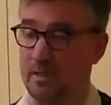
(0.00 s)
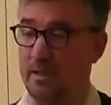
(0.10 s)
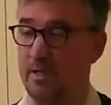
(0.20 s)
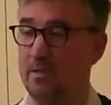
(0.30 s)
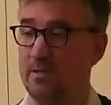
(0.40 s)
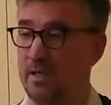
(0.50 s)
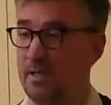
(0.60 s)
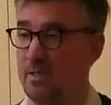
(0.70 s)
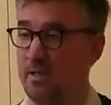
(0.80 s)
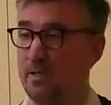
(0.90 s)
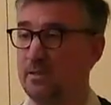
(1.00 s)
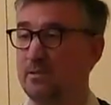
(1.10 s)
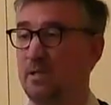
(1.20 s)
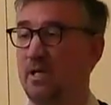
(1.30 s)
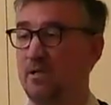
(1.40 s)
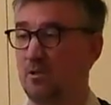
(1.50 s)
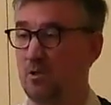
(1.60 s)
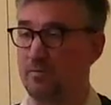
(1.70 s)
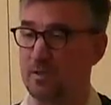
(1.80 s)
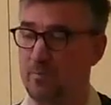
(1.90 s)
in India, and a
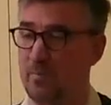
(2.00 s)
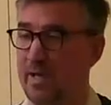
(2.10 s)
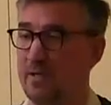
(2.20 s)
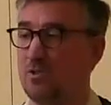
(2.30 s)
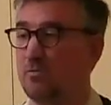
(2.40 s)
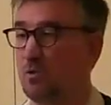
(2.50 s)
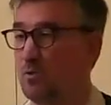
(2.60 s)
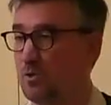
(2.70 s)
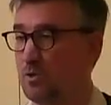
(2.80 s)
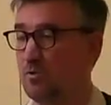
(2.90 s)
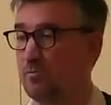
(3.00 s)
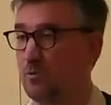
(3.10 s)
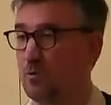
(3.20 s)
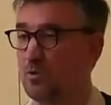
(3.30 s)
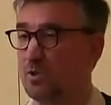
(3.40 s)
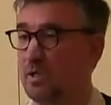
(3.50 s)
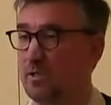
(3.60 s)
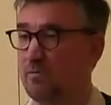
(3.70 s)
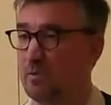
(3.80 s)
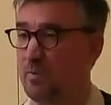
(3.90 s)
lot of the Tibetans, of course, got forced out
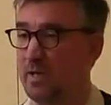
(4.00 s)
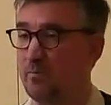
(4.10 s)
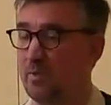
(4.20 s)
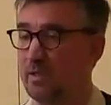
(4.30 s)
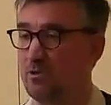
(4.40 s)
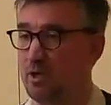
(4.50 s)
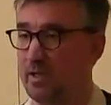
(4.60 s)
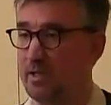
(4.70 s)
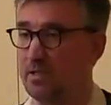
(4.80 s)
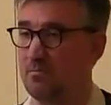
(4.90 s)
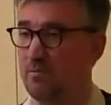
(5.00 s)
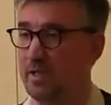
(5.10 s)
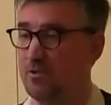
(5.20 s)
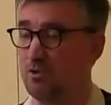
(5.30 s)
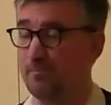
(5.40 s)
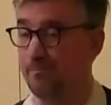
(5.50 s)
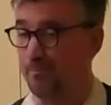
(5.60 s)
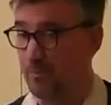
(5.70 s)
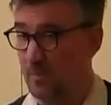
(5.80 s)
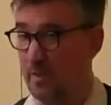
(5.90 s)
of Tibet by the Chinese invasion
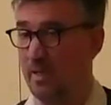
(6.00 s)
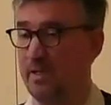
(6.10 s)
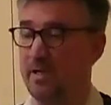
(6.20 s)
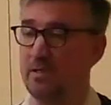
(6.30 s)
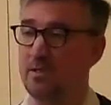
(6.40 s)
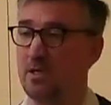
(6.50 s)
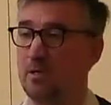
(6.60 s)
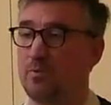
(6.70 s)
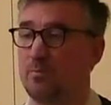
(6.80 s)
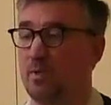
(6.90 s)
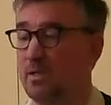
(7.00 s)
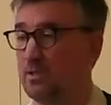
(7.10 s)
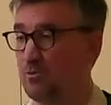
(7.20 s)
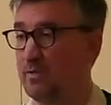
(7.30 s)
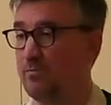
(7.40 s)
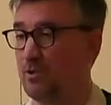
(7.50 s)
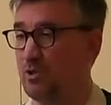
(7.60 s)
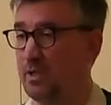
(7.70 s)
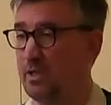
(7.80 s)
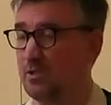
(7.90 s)
and ended up as
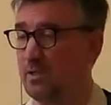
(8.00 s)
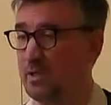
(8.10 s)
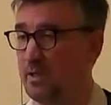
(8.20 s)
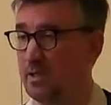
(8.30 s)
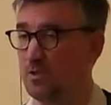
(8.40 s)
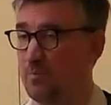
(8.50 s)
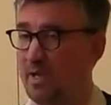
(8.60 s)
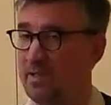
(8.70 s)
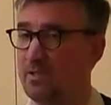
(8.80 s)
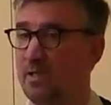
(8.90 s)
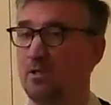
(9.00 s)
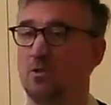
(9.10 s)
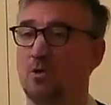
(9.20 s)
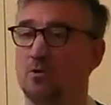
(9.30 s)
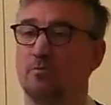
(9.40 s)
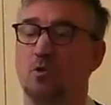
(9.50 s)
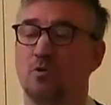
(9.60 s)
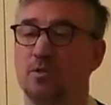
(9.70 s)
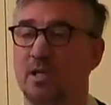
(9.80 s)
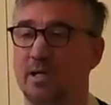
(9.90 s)
refugees in India. So Bhante had a lot of
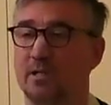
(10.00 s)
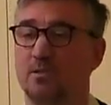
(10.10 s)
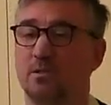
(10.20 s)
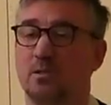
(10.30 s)
contact